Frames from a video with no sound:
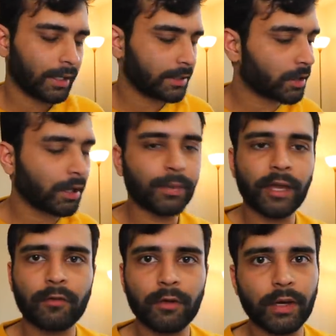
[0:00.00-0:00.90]
It's gonna be
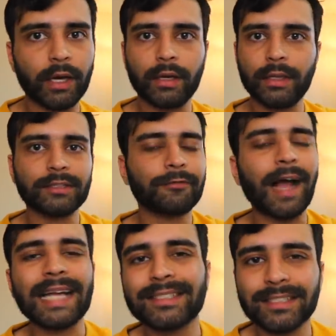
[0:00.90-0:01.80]
everywhere, it's
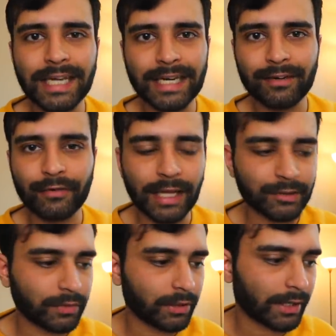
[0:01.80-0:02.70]
faster data
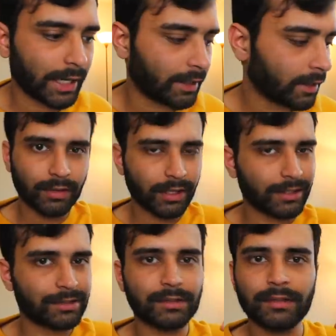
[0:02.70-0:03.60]
transfer rate,
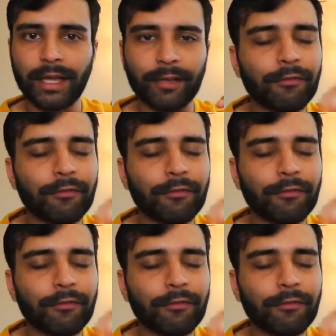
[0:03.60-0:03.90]
it's like